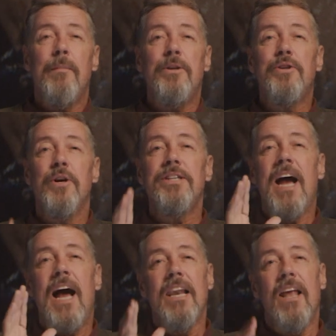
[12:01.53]
But, church,
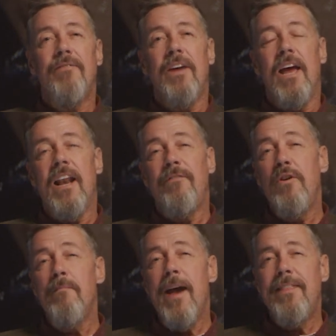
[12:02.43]
I love you. And if
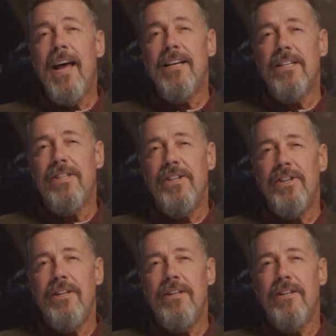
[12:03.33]
you made that decision